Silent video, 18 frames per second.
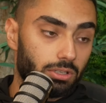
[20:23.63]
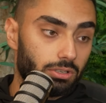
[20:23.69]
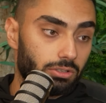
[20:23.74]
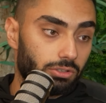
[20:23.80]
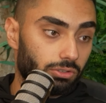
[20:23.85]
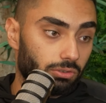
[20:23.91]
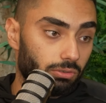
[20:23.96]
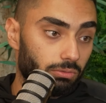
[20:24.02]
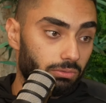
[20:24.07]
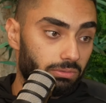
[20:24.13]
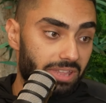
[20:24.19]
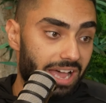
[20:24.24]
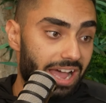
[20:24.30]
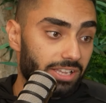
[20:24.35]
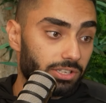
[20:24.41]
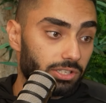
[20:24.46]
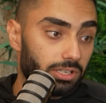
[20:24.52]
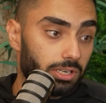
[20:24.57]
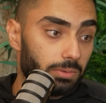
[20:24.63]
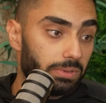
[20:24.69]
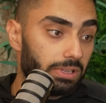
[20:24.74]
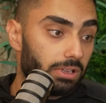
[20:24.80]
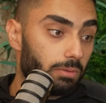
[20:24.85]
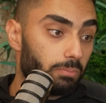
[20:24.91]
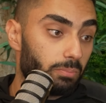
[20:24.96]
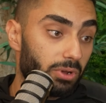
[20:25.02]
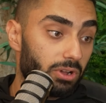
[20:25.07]
So, that's going to be
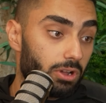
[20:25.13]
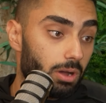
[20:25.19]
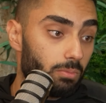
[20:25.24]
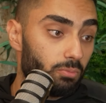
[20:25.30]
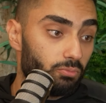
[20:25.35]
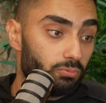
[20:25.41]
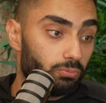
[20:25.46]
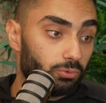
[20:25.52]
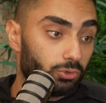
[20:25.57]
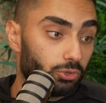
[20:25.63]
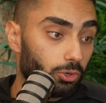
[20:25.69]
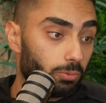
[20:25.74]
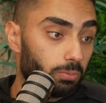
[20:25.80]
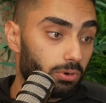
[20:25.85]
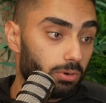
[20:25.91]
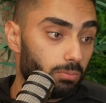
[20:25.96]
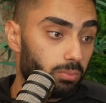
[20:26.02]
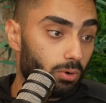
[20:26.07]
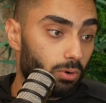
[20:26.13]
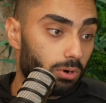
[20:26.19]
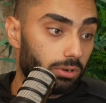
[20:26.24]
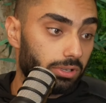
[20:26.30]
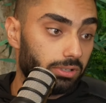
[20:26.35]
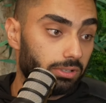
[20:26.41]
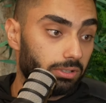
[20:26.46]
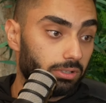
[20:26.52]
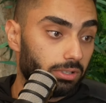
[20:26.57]
become super
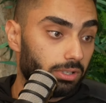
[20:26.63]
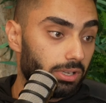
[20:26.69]
important.